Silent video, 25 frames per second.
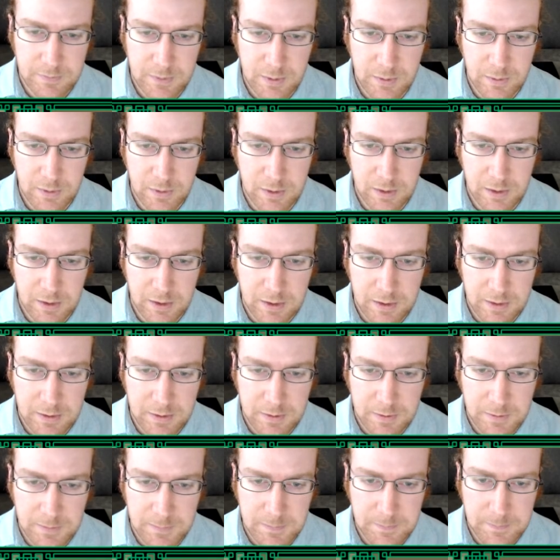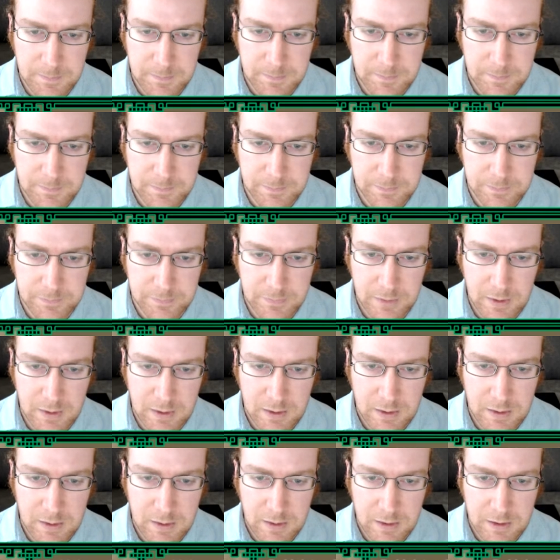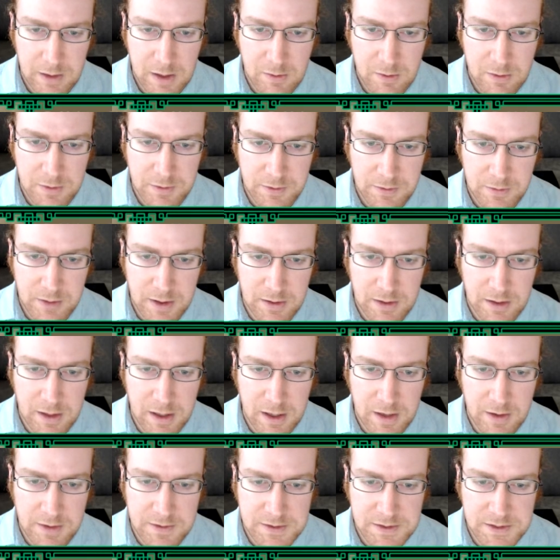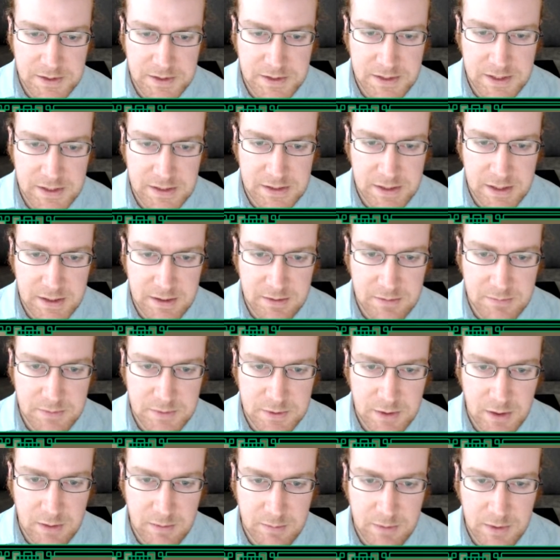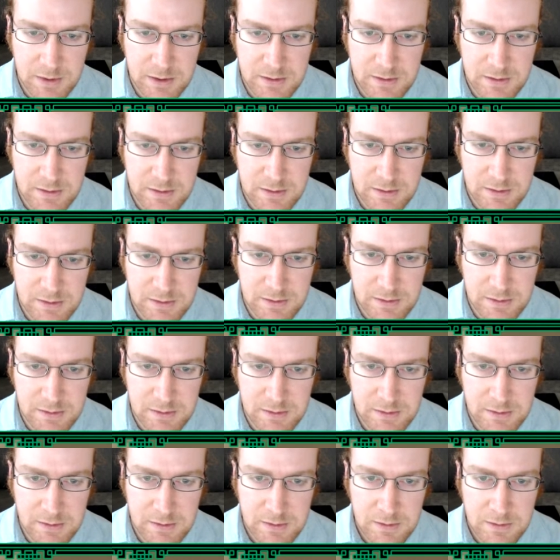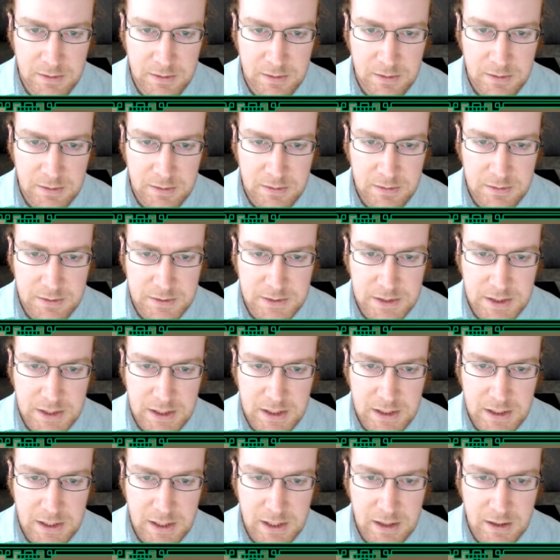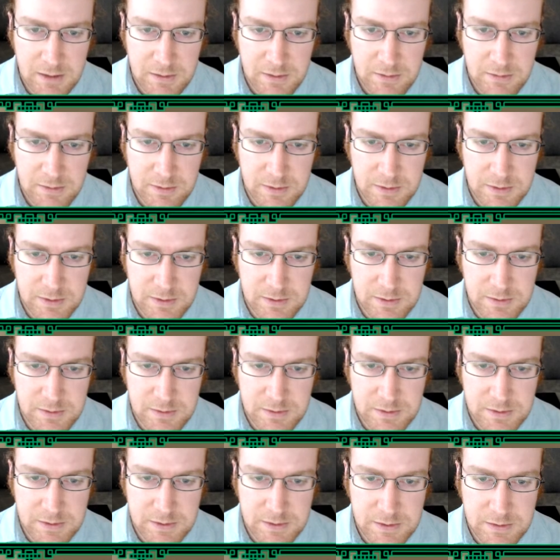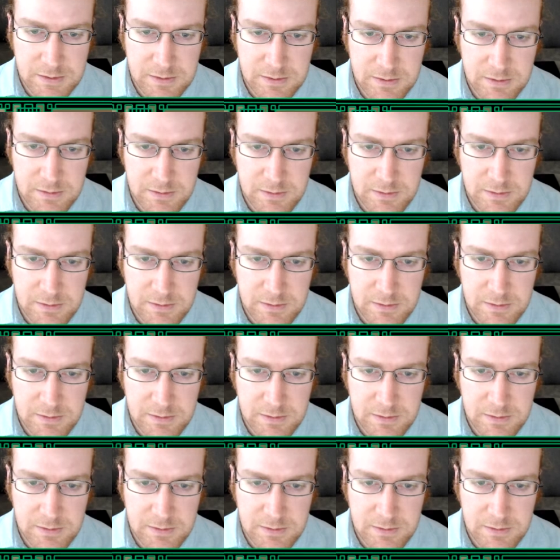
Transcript: Okay. And now we're on the run. This is Sente, so I'm going to take it now to reduce